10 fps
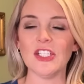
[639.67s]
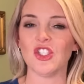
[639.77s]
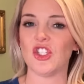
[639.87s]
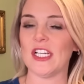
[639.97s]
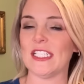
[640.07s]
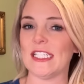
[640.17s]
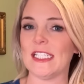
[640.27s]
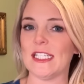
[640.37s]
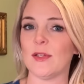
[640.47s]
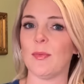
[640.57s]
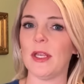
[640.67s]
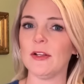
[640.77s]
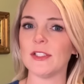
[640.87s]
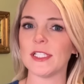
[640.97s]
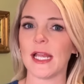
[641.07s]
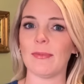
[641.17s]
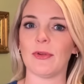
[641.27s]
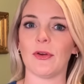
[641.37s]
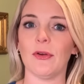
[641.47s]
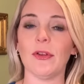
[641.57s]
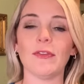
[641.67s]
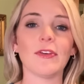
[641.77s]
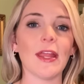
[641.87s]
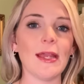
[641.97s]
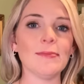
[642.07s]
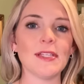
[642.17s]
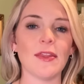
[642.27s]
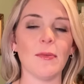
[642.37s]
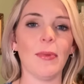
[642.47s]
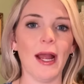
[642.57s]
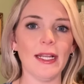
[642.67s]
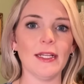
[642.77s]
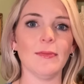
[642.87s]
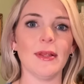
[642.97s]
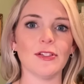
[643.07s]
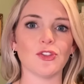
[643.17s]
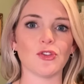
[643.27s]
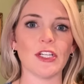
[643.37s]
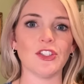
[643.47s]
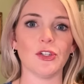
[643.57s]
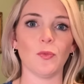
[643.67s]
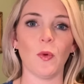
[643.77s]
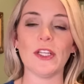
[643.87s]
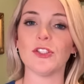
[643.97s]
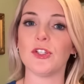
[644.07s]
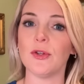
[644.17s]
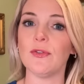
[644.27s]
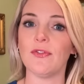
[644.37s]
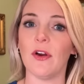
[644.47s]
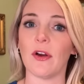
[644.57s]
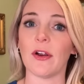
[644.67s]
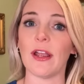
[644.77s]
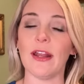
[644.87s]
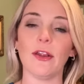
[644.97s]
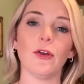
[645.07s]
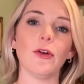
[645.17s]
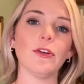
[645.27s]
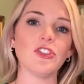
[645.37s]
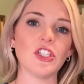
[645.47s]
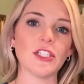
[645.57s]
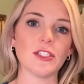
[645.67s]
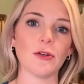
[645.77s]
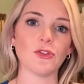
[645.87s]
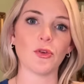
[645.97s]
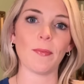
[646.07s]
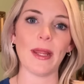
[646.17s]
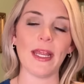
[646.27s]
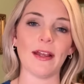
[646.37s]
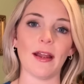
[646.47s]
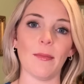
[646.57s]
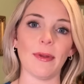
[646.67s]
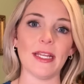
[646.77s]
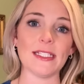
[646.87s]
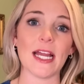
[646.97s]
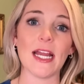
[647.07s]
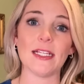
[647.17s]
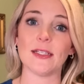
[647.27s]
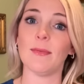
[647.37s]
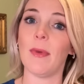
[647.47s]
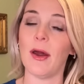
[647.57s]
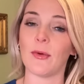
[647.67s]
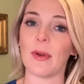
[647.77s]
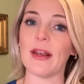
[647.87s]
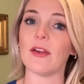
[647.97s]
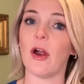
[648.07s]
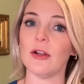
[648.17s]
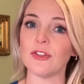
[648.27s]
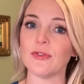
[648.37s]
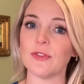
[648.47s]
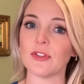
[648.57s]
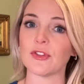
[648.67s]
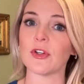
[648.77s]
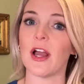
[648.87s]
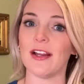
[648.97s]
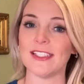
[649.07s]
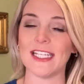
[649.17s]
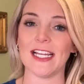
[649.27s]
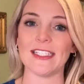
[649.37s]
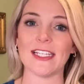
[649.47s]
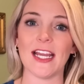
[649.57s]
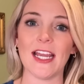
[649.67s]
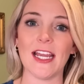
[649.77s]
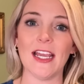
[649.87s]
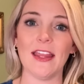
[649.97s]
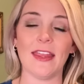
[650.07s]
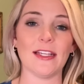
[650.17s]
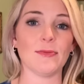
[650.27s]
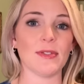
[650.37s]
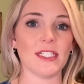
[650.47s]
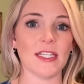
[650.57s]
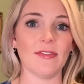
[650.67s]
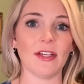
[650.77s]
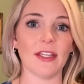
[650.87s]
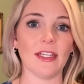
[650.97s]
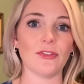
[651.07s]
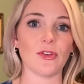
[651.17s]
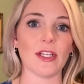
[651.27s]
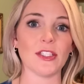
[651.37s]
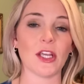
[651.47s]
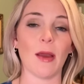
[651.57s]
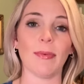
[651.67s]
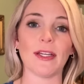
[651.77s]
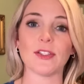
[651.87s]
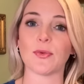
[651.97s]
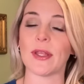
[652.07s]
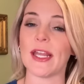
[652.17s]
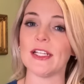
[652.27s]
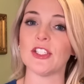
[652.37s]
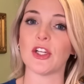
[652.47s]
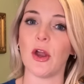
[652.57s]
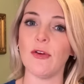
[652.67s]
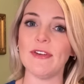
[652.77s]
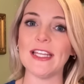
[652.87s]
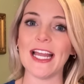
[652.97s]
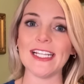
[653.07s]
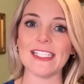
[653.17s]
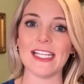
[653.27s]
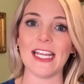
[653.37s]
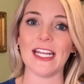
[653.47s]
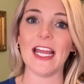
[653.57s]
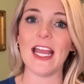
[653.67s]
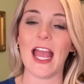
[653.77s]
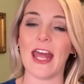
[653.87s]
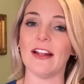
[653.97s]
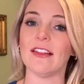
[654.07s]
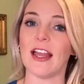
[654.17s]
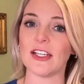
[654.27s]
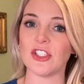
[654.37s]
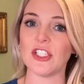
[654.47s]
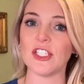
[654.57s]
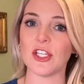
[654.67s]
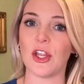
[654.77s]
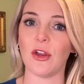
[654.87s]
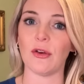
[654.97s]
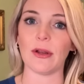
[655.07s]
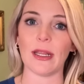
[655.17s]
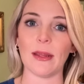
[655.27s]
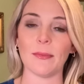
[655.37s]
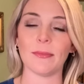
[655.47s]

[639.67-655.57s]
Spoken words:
Justices appeared skeptical of claims that the Biden administration went too far in encouraging social media companies to moderate controversial content. They specifically addressed topics related to COVID-19 and election security.